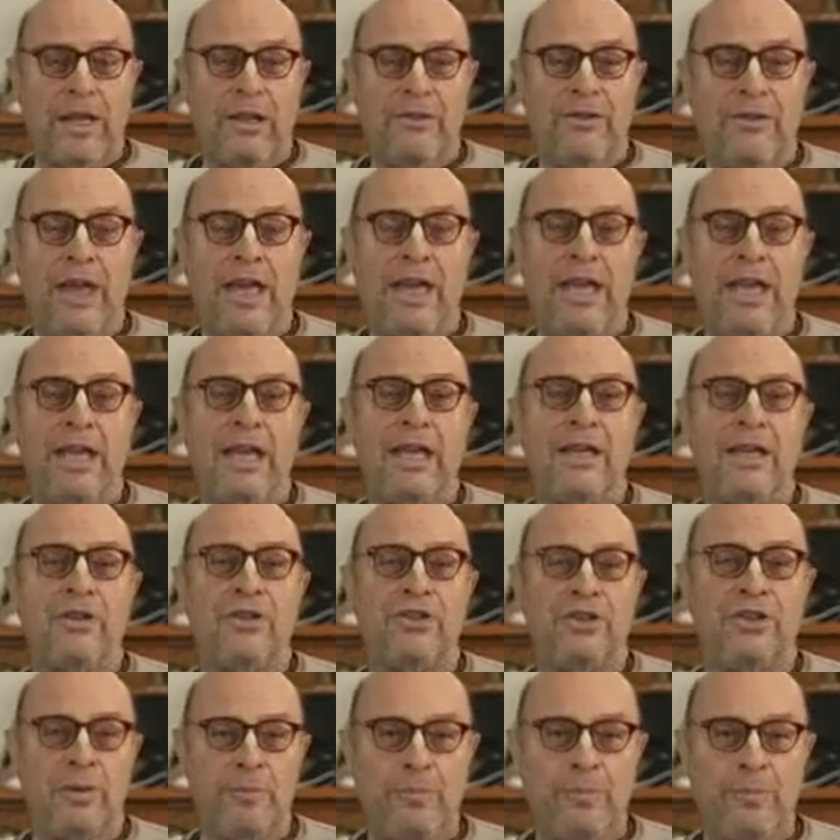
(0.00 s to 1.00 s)
they
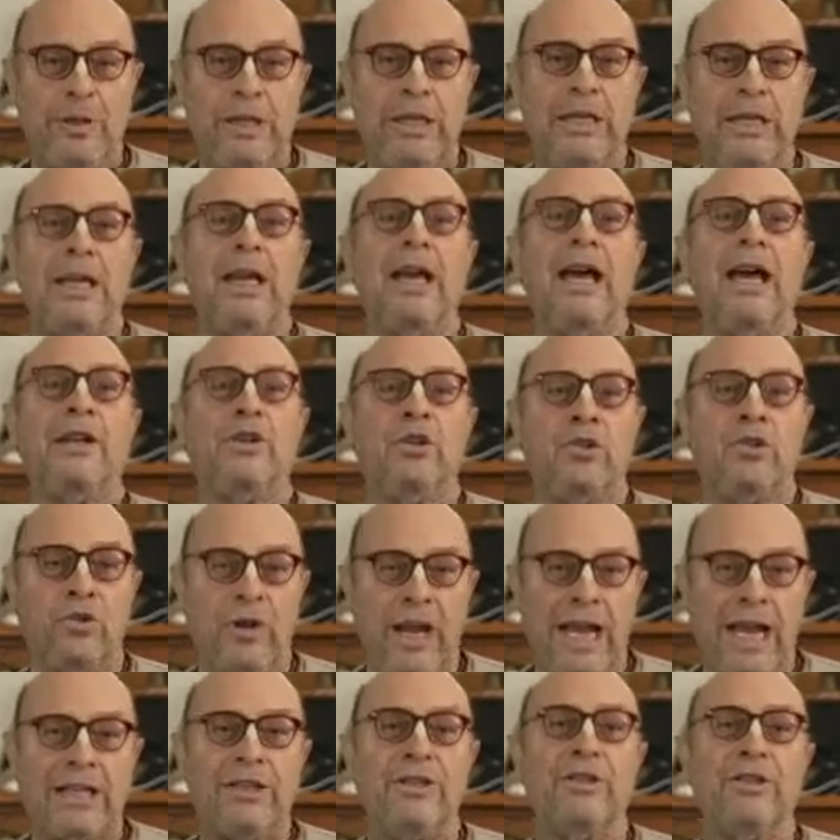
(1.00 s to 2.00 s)
simply
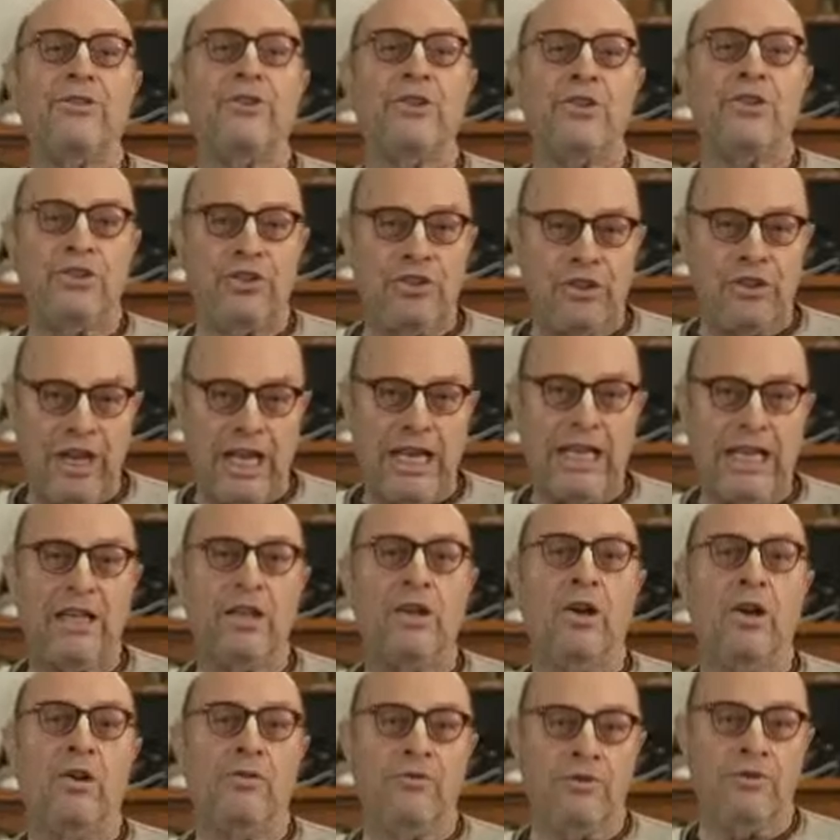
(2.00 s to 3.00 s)
attract the snake
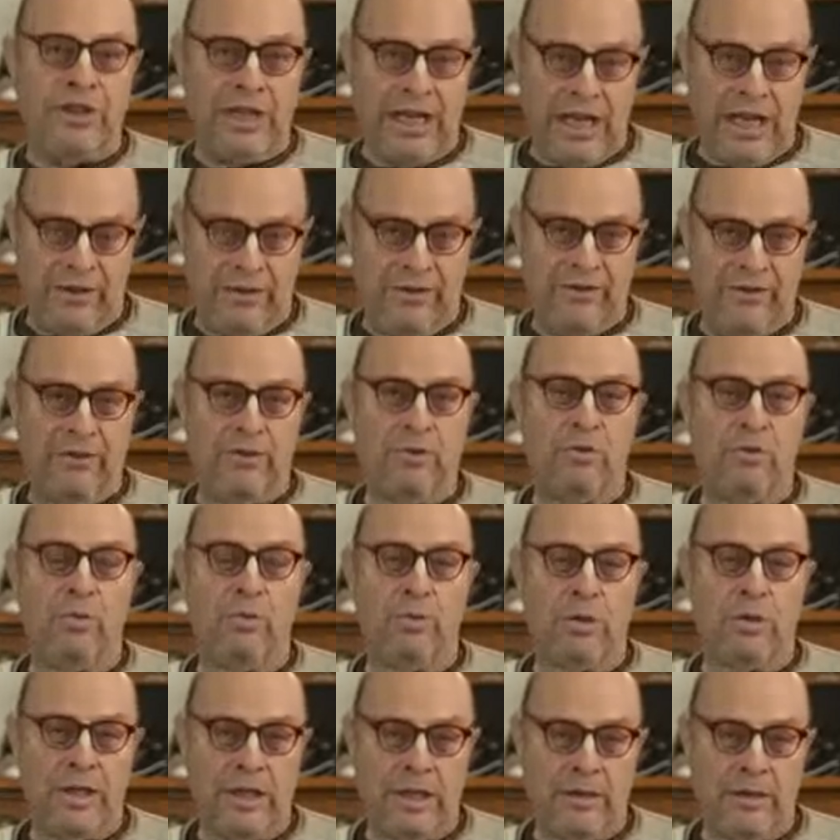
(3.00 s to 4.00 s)
of death who
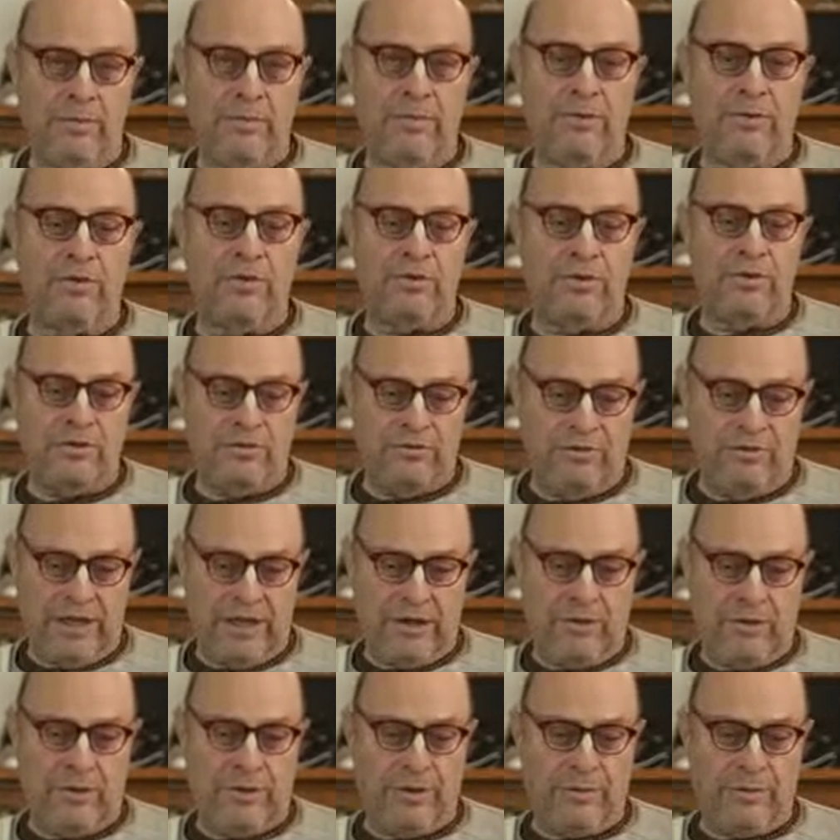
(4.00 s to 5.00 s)
will come to
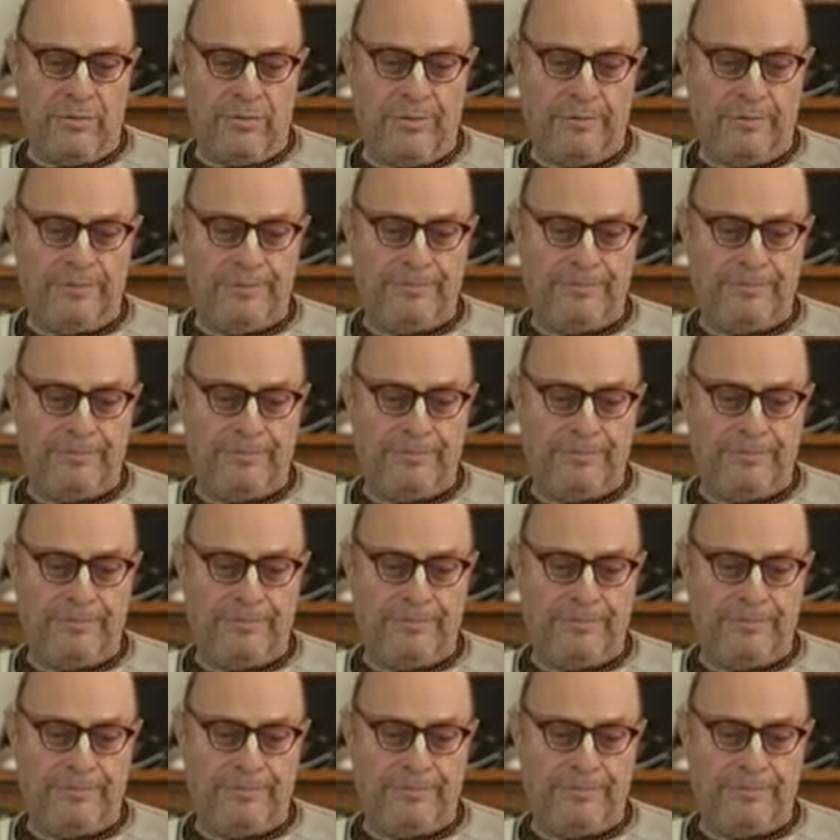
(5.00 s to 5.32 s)
devour them.